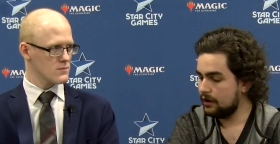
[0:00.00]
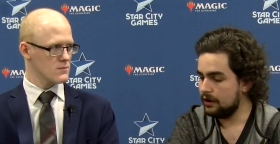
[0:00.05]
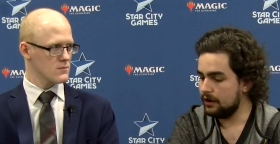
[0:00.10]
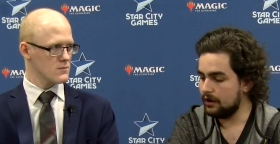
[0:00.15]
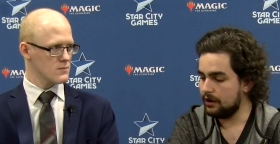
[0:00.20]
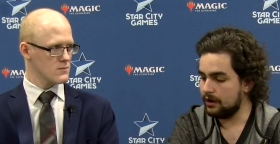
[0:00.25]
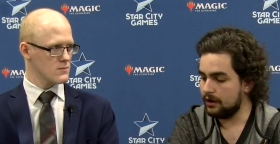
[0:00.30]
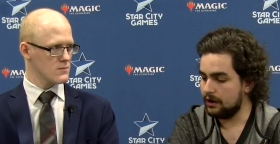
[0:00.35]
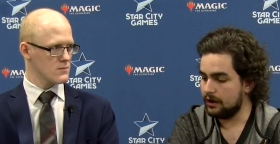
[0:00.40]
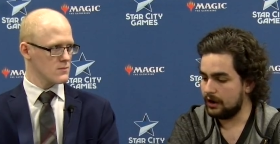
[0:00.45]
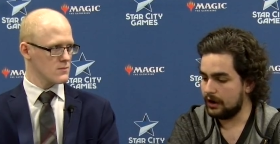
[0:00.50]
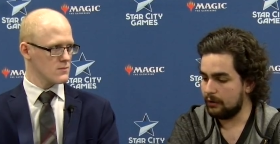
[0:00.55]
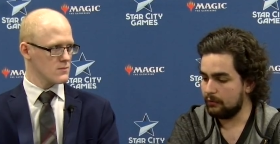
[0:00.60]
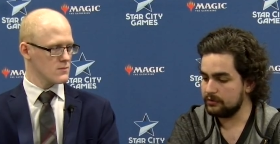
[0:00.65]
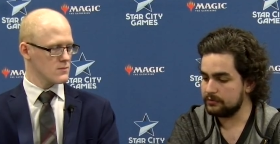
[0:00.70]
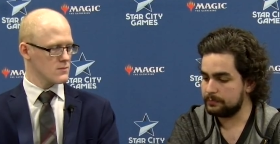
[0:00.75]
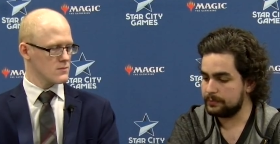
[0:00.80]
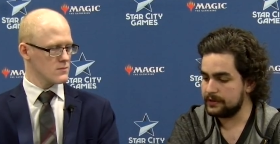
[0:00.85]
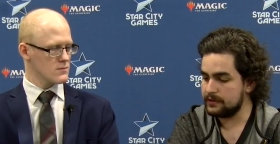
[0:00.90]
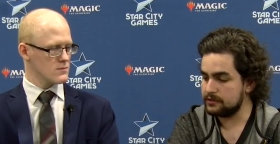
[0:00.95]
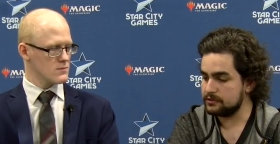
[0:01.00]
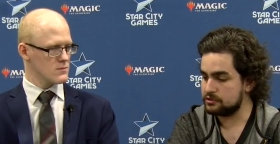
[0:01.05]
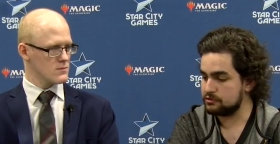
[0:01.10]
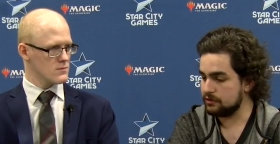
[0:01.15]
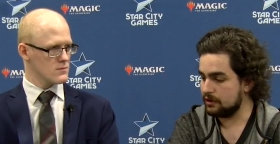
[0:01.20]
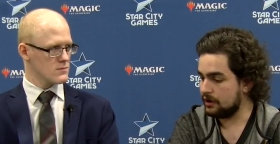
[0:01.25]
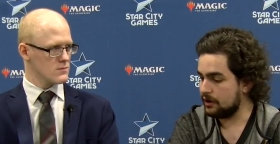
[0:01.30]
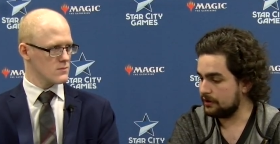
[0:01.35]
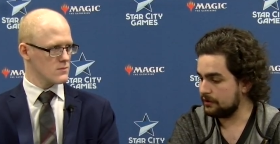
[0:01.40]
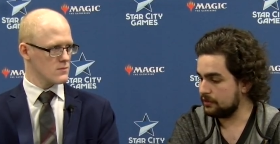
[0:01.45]
Speaker 1: Uh, I was beating
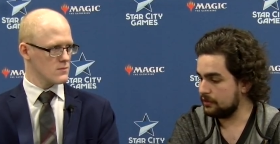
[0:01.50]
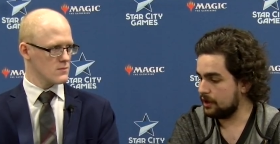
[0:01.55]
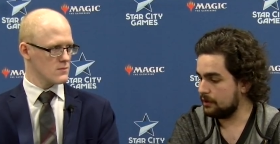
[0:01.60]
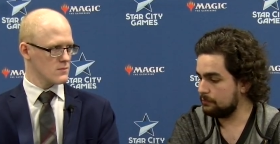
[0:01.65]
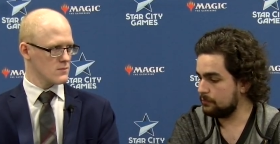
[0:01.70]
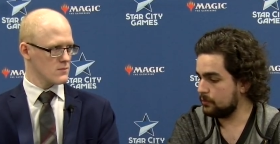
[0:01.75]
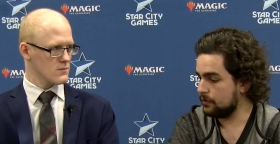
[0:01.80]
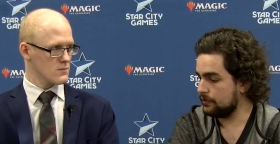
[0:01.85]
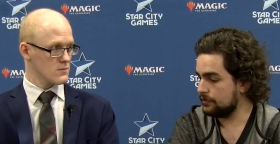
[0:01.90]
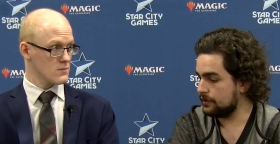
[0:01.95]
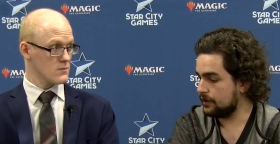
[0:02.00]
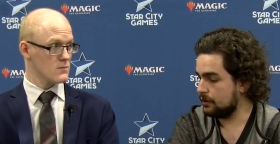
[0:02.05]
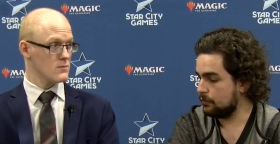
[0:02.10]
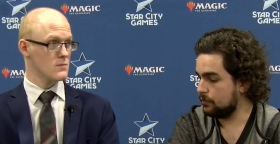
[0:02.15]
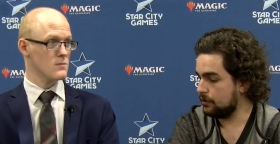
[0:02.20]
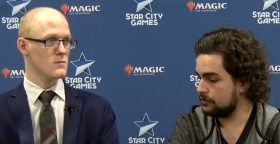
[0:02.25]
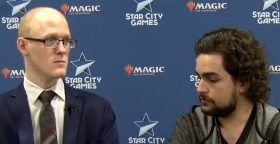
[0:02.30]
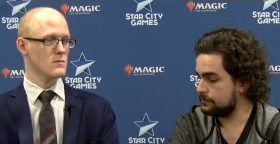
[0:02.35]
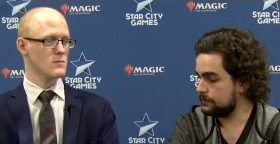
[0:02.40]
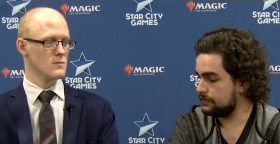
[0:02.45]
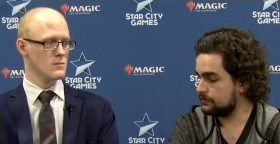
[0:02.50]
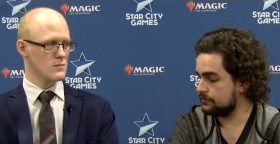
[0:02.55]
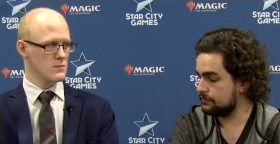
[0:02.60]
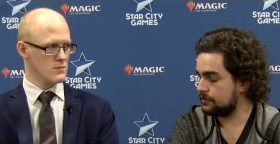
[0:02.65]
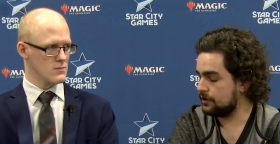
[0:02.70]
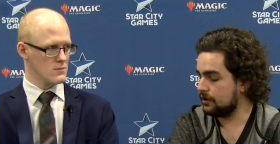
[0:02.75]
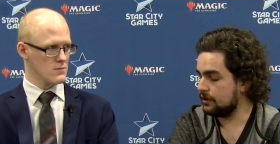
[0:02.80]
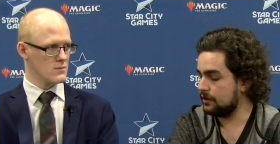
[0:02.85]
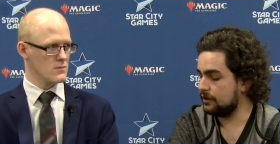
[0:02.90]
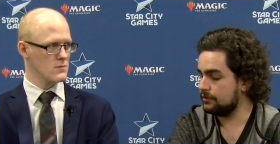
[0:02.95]
Tron a lot more than I was because of
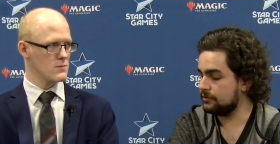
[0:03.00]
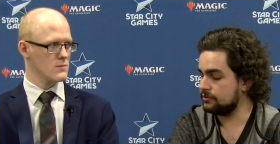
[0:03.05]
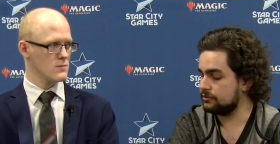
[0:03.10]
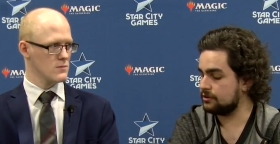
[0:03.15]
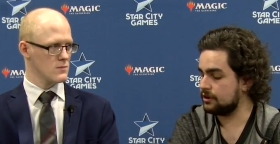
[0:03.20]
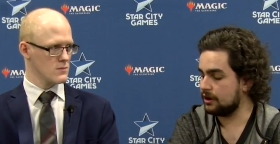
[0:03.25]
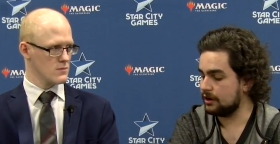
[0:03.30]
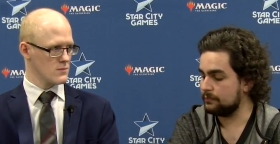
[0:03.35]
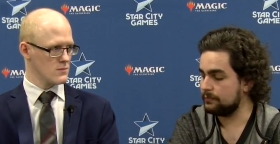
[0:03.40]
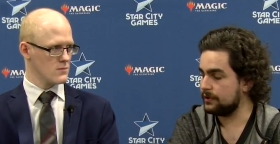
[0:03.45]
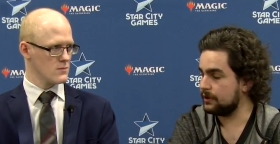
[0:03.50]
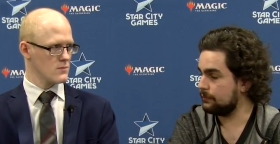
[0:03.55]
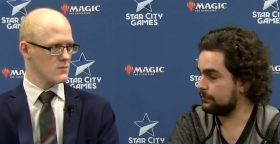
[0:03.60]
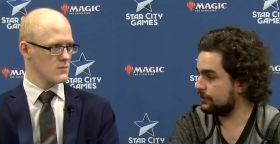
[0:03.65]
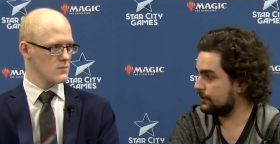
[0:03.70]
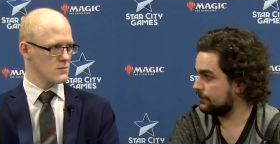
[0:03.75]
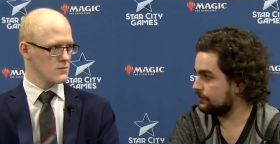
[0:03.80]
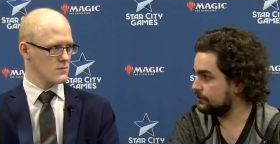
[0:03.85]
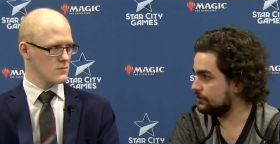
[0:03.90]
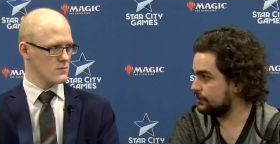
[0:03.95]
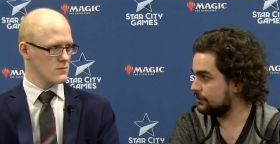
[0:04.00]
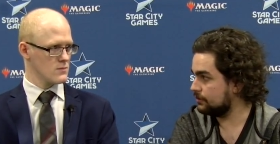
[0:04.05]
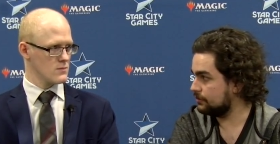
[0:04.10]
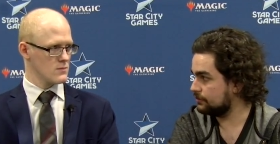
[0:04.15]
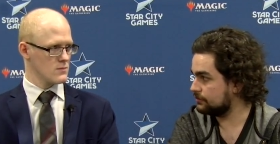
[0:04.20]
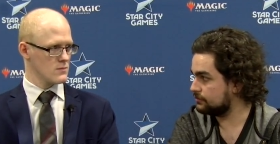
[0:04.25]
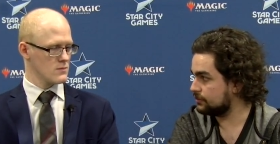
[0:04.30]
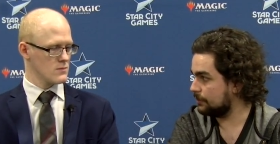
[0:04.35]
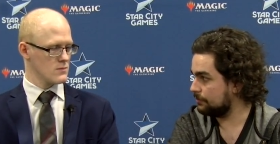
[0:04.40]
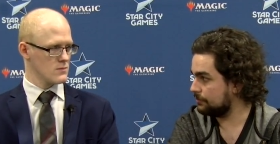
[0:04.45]
Karn. Just Karn being able to get Needle
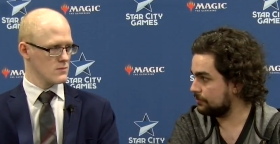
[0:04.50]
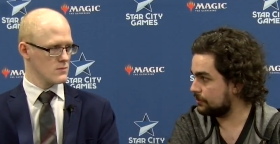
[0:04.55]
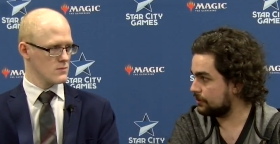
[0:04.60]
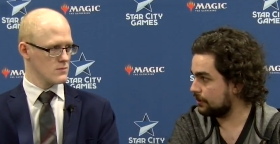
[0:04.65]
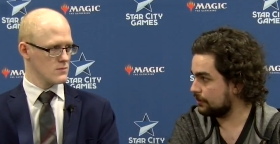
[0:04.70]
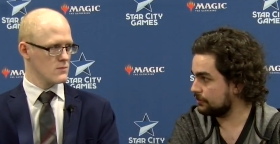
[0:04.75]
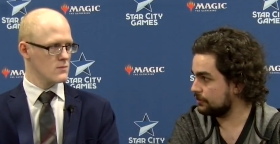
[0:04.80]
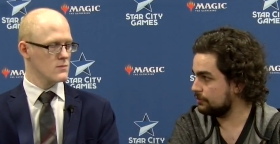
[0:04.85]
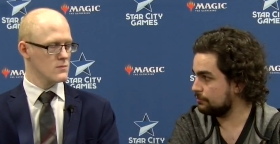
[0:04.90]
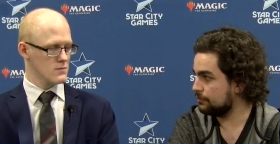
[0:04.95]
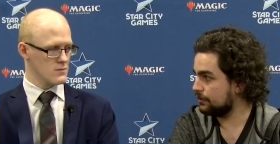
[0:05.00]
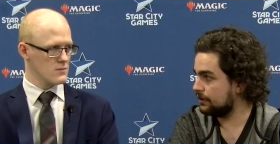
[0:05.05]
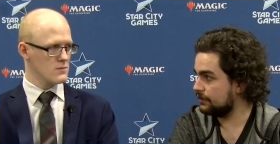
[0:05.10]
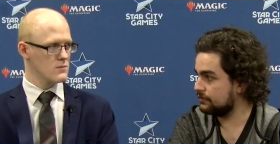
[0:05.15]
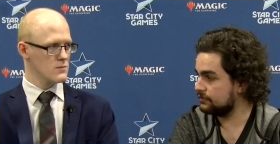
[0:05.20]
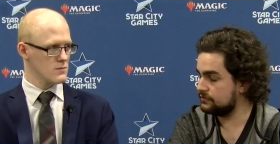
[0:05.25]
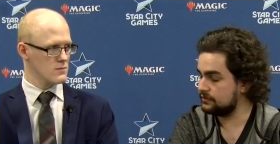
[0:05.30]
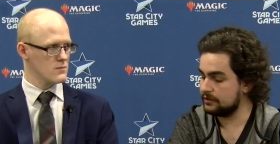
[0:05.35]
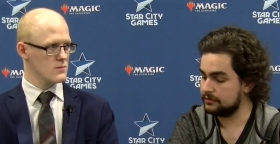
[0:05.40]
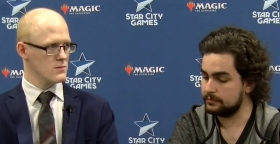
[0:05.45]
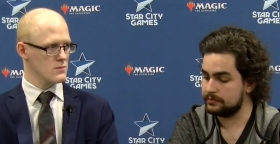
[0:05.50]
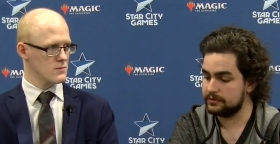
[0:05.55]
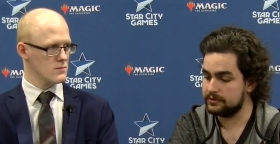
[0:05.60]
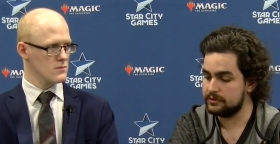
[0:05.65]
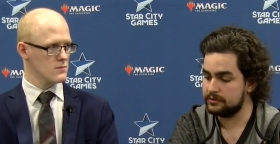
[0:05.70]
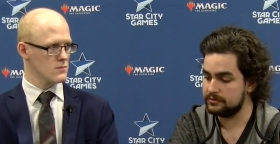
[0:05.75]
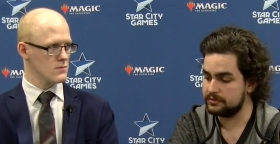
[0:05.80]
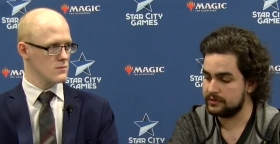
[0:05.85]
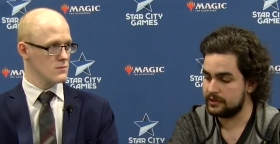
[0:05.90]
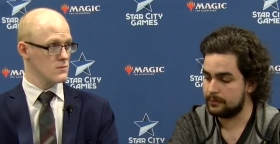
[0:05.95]
and stop their Karn Liberators has been
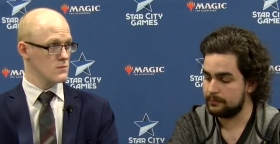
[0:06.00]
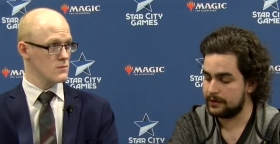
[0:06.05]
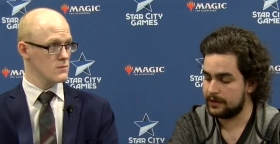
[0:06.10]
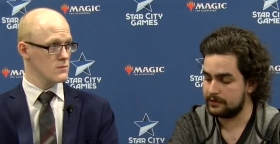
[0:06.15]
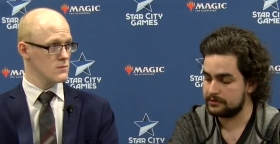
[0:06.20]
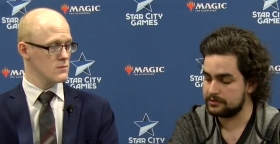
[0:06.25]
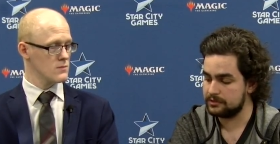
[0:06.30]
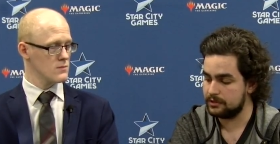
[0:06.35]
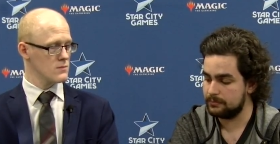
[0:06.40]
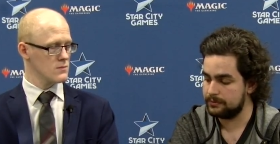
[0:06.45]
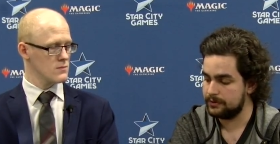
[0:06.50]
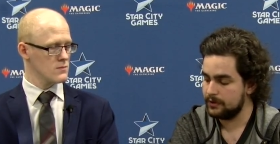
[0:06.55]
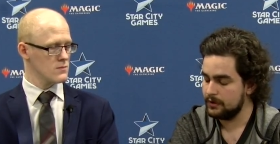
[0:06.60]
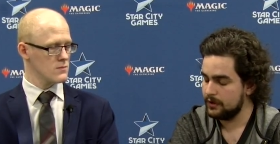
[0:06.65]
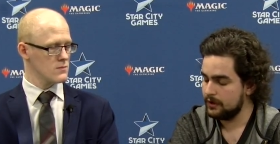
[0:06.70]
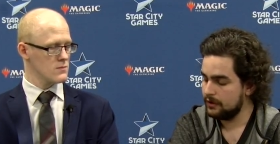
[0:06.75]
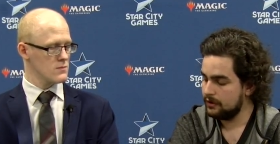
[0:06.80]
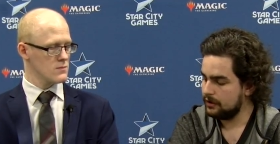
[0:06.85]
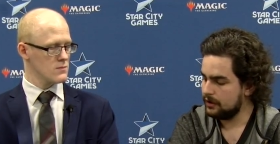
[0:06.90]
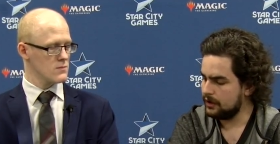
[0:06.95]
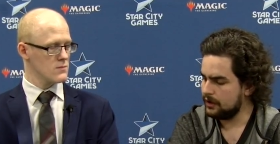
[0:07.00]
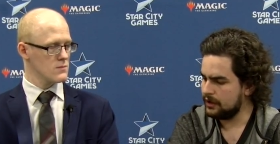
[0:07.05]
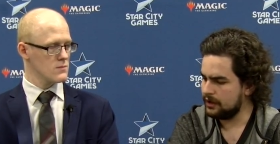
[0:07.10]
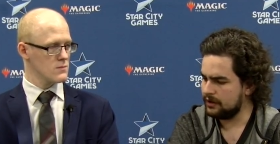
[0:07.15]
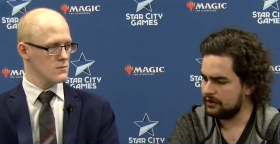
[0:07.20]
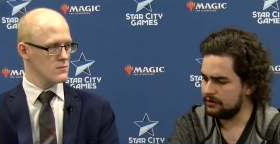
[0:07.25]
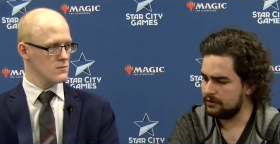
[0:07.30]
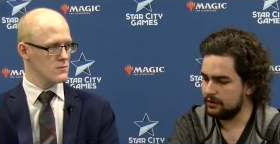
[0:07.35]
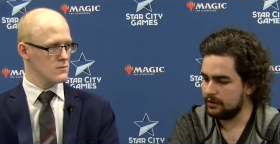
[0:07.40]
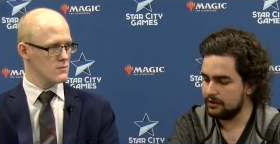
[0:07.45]
huge in that matchup.
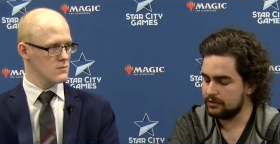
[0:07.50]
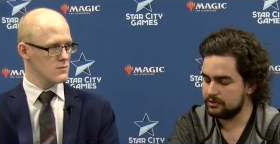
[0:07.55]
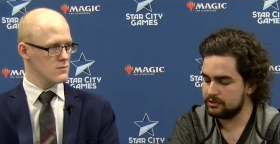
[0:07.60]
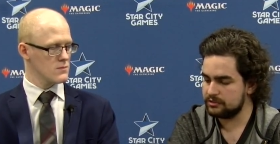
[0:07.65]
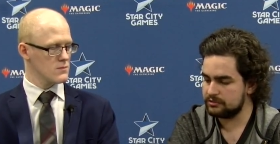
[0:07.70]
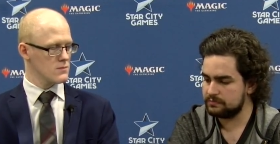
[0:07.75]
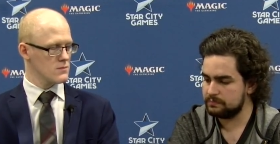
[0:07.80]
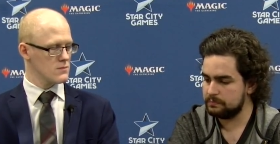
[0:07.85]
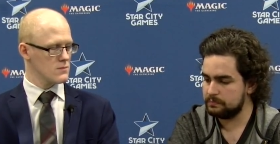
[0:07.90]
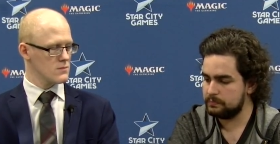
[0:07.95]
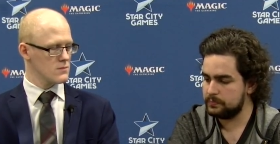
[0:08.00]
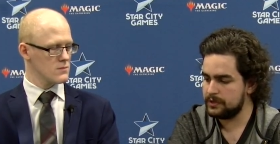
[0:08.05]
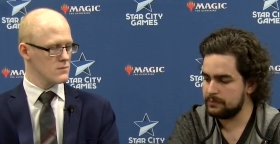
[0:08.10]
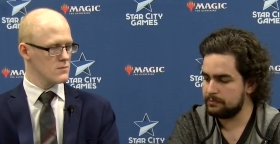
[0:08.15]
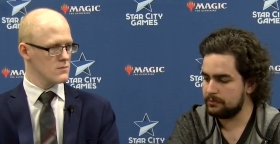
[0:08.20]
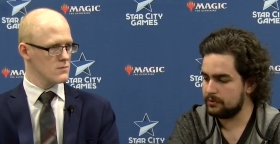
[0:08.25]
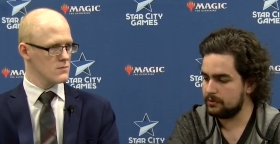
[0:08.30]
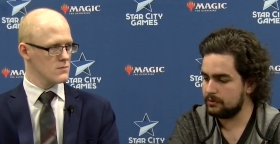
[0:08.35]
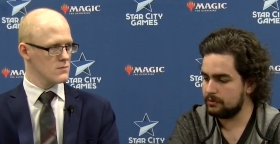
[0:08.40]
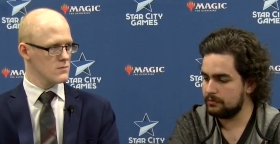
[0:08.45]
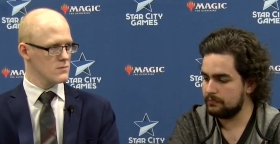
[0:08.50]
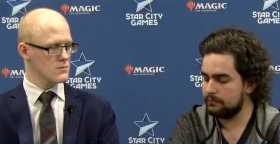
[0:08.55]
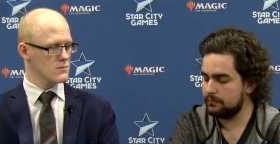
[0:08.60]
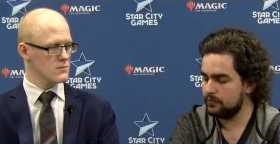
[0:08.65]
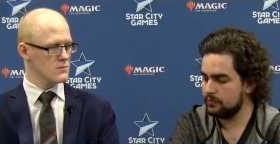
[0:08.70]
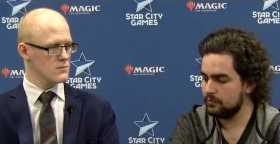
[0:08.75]
And just people